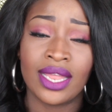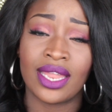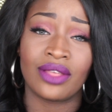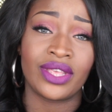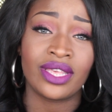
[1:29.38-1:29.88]

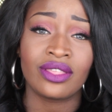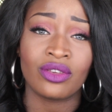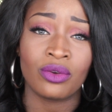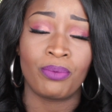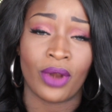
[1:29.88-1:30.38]
Now, these
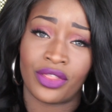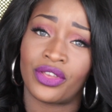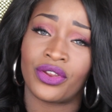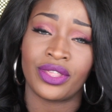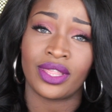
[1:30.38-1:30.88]
two
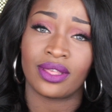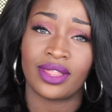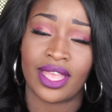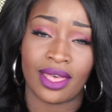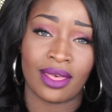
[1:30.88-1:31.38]
brothers,
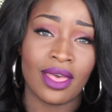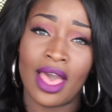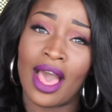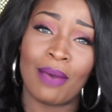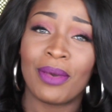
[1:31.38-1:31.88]
they're
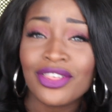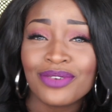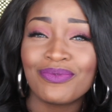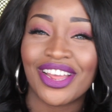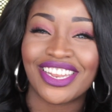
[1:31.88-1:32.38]

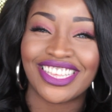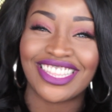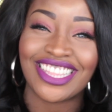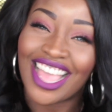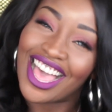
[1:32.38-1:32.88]
Habesha
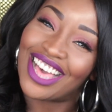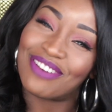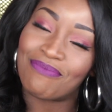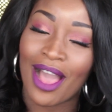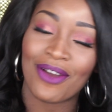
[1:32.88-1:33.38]
brothers,
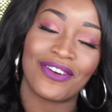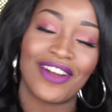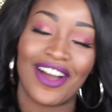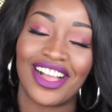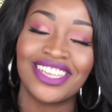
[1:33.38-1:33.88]
Power
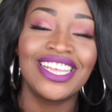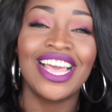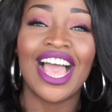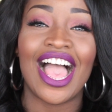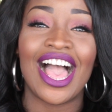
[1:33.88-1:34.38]
Eye,
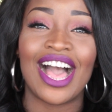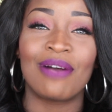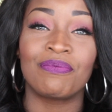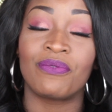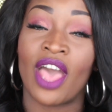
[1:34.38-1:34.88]

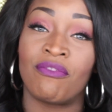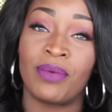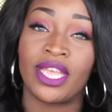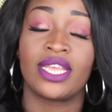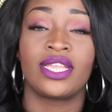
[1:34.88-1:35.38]
have
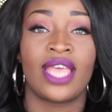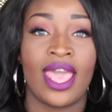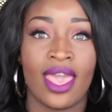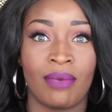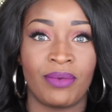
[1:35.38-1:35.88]
been in the
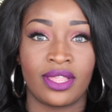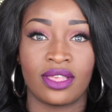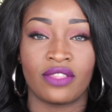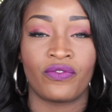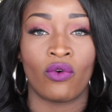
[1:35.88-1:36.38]
hair
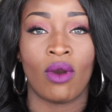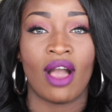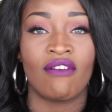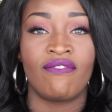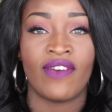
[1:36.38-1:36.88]
business
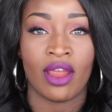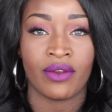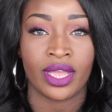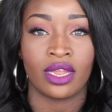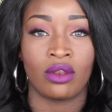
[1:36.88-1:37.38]
for a
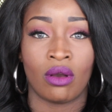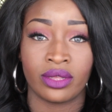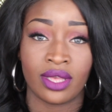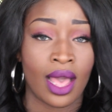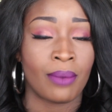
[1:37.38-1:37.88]
very
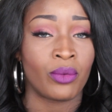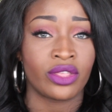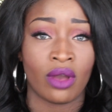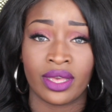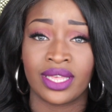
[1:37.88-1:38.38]
long time. We're
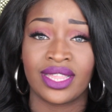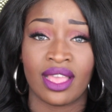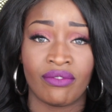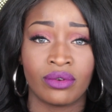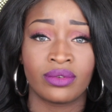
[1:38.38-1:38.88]
talking
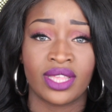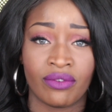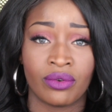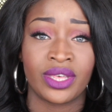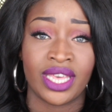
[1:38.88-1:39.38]

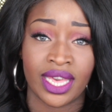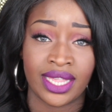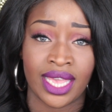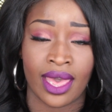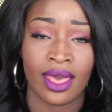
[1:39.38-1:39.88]
several
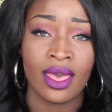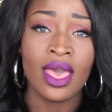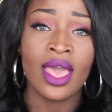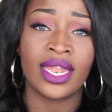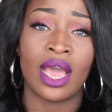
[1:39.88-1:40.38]
years here.
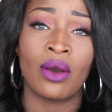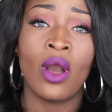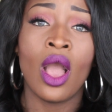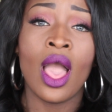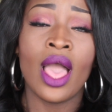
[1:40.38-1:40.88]
Now,